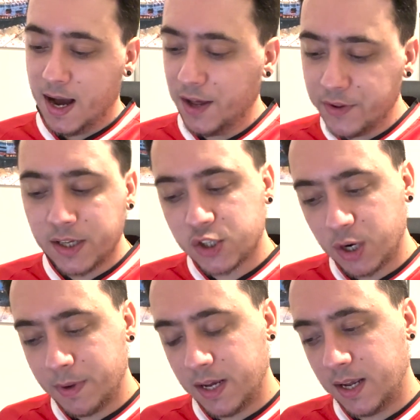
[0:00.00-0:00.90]
I think it's
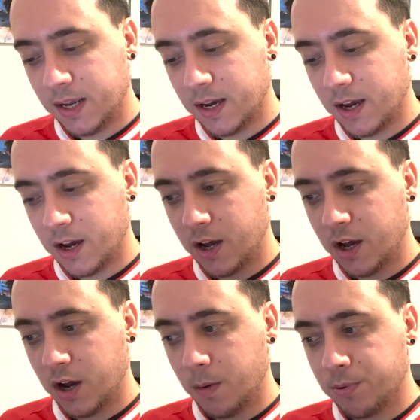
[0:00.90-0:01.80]
going to be
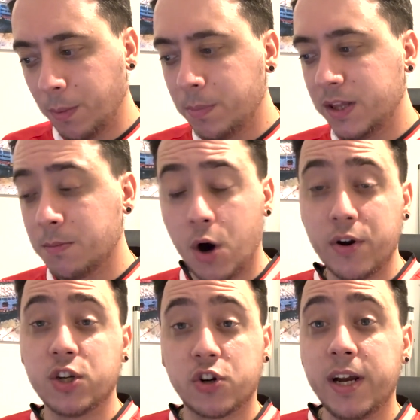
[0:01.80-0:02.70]
probably the more
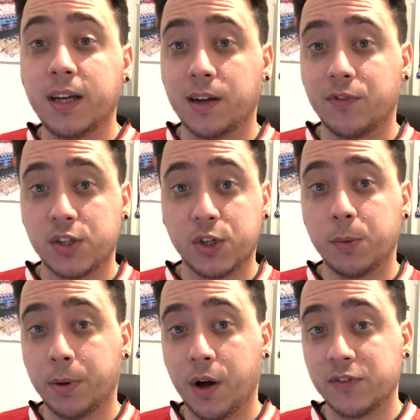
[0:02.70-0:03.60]
intriguing of the
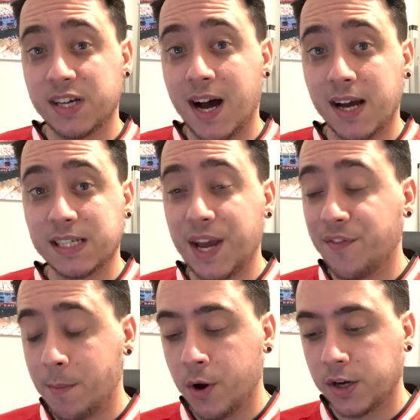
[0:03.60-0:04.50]
two playoff ties,
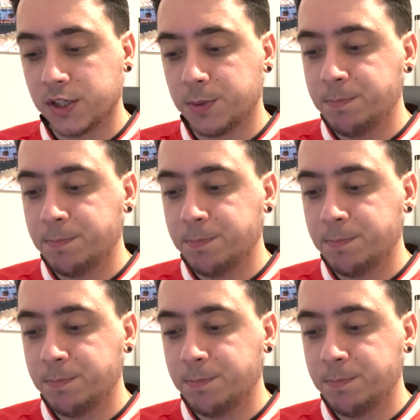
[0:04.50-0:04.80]
if I'm honest.